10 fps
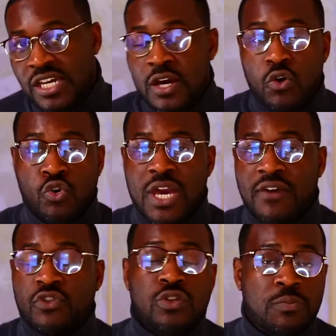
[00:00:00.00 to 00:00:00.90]
All you have to do
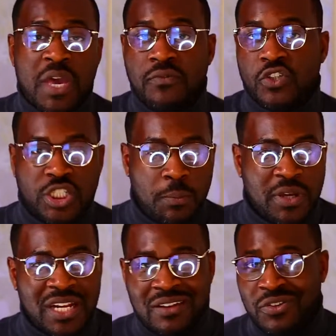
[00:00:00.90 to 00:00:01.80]
is pay for shipping, and I
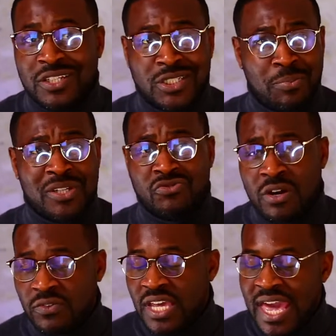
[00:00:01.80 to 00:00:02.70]
think the shipping is roughly
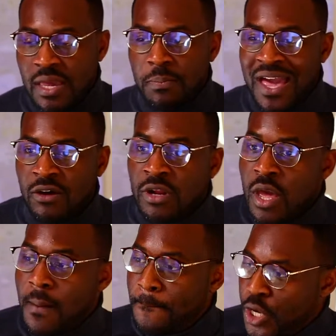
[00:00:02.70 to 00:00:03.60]
£8
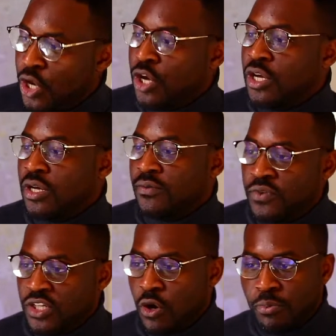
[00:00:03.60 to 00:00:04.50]
per
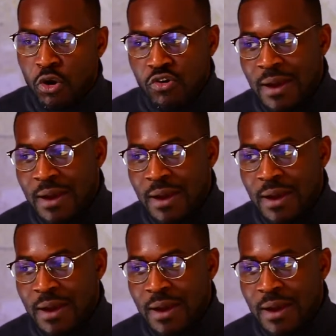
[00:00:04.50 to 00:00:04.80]
video program.